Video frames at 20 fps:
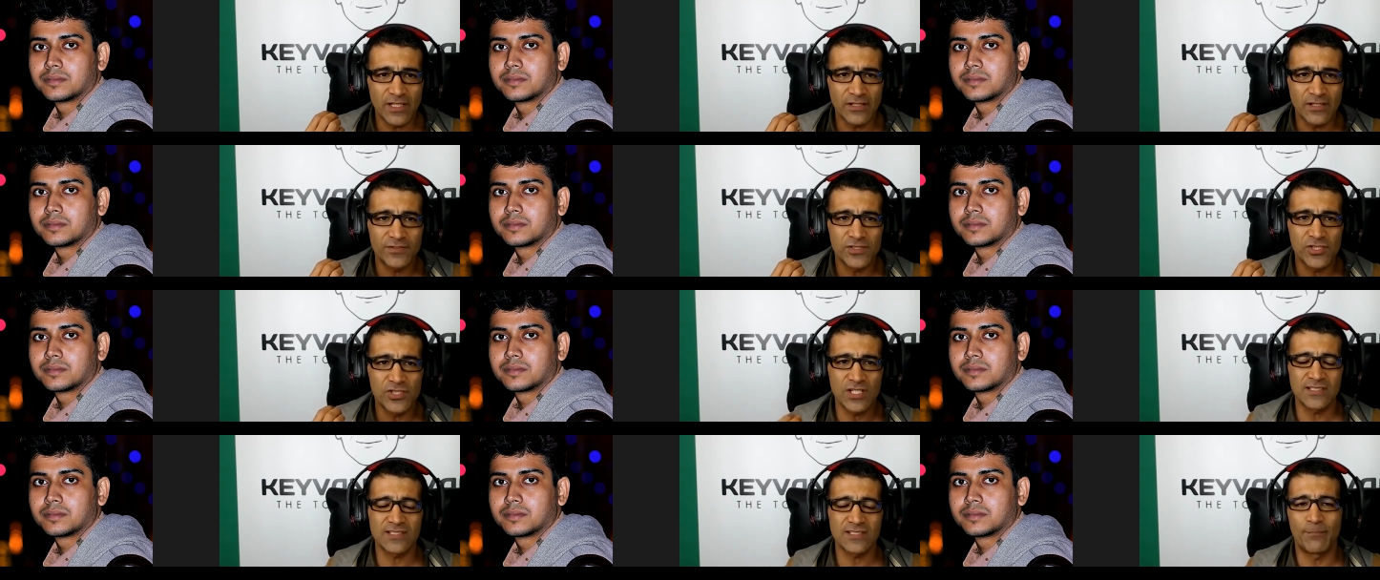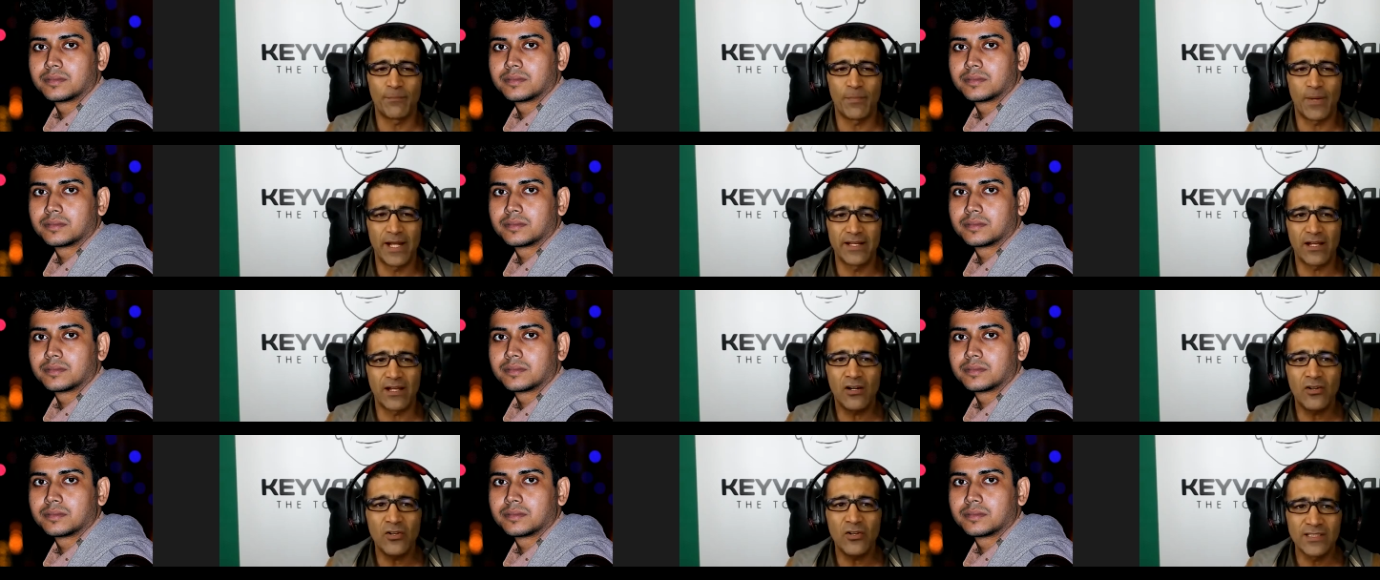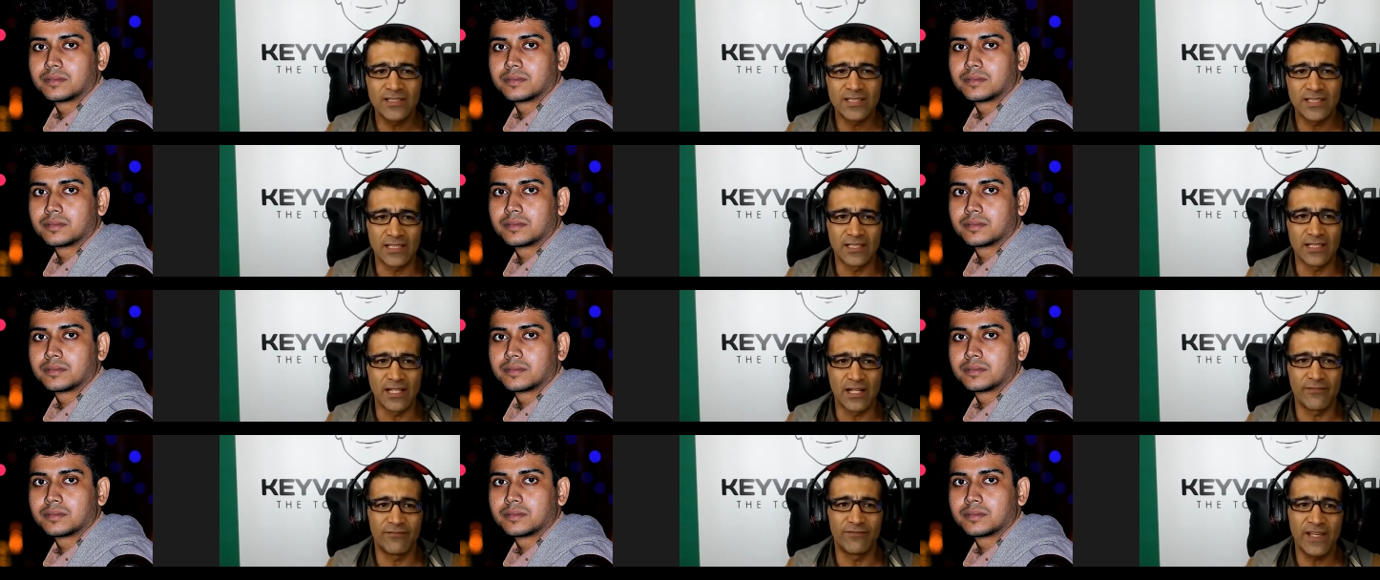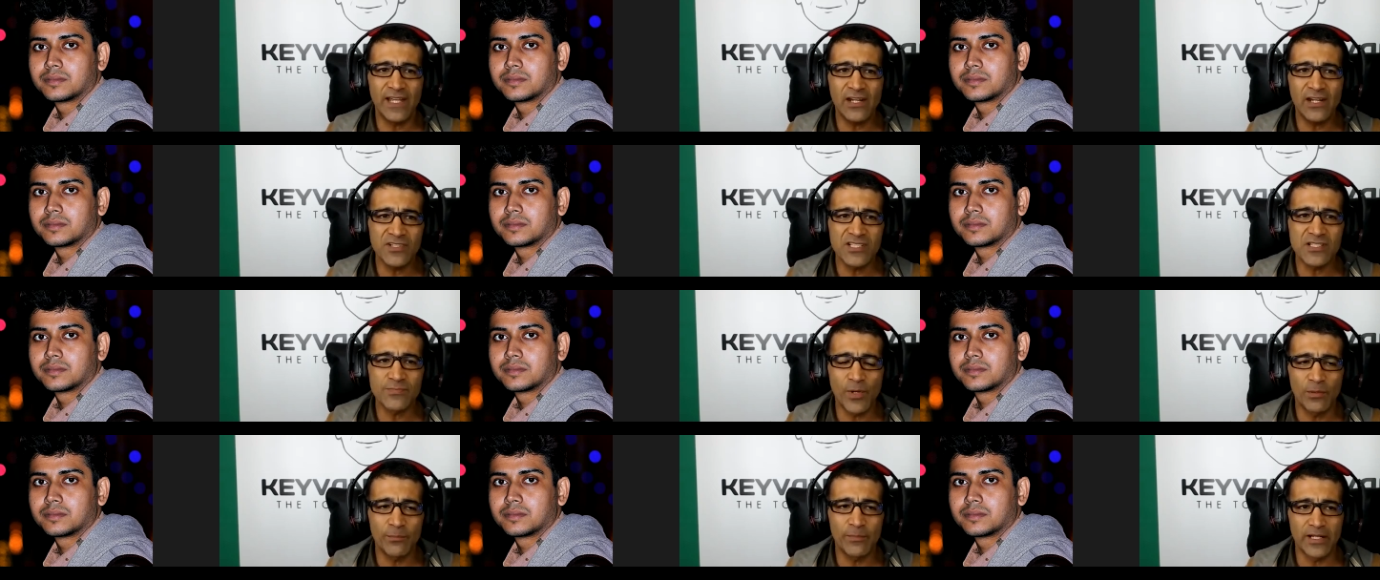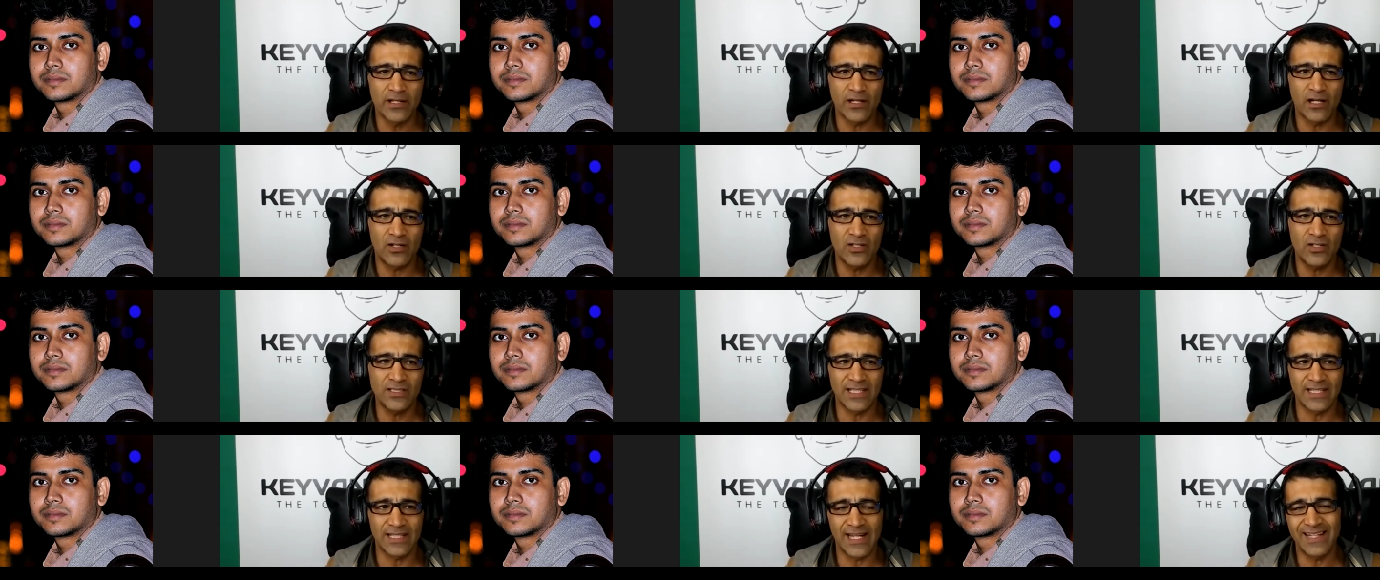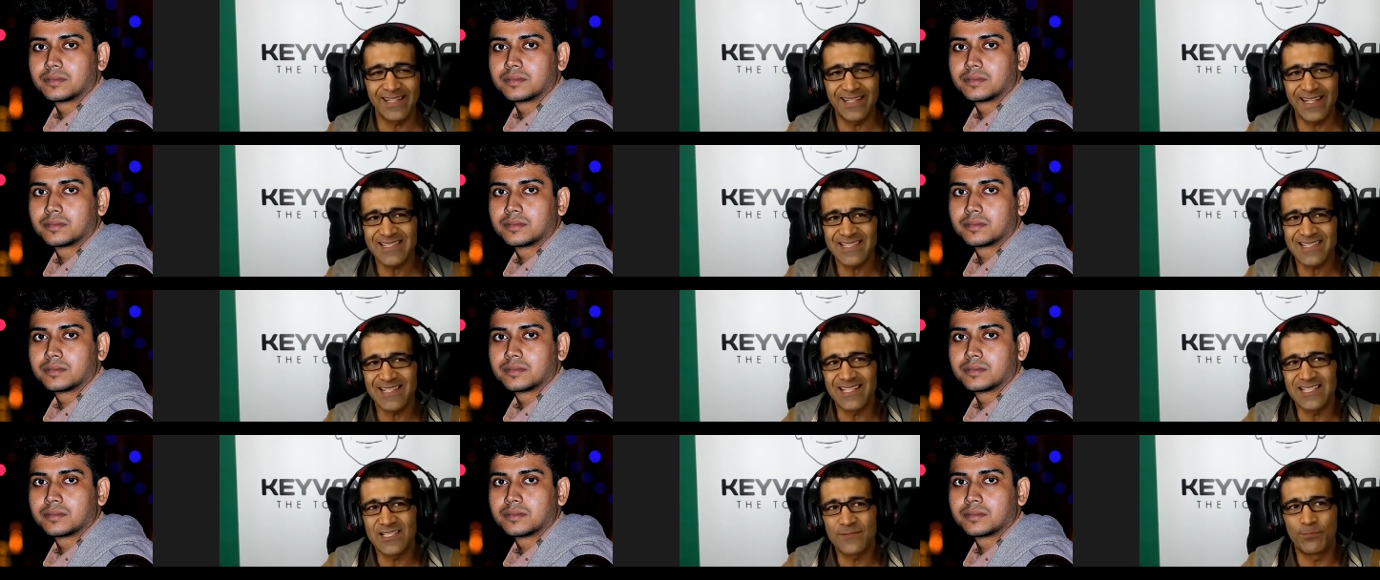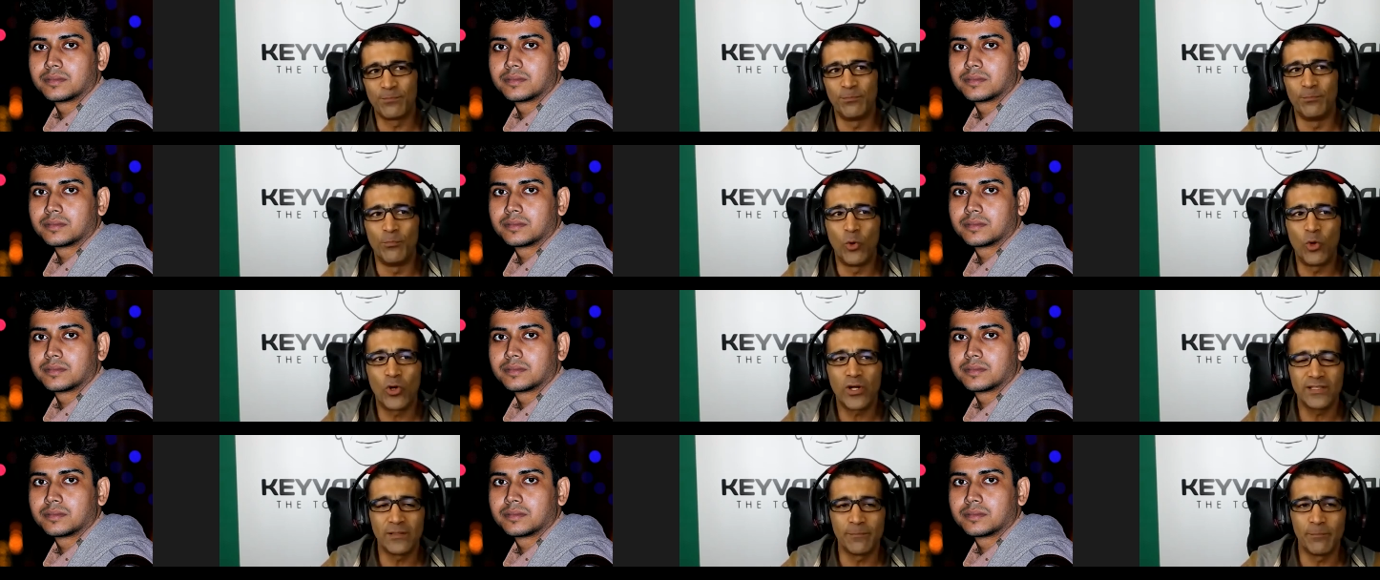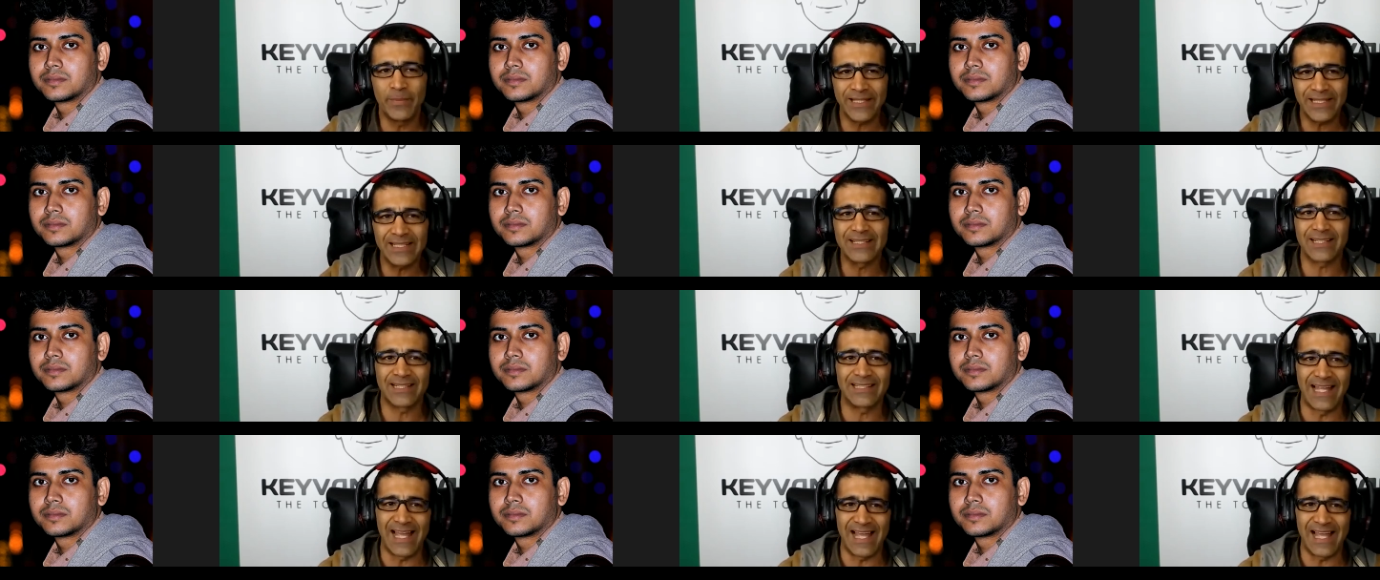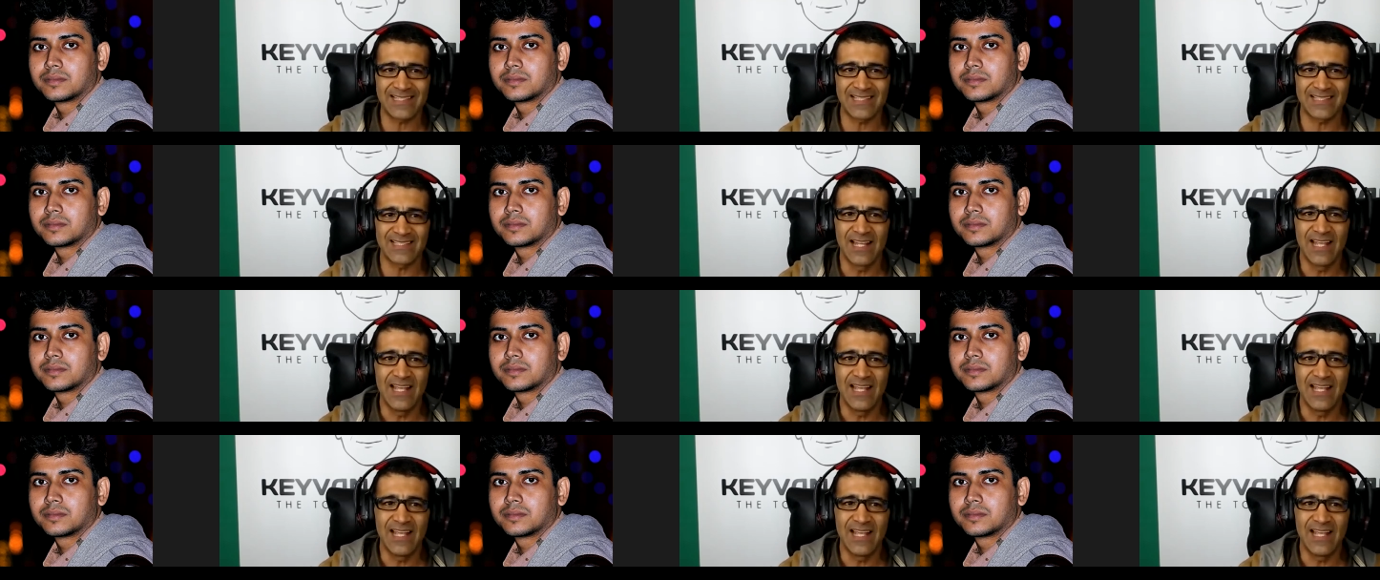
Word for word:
Speaker 1: if just a minority, a very small minority, and I guess it's more the middle class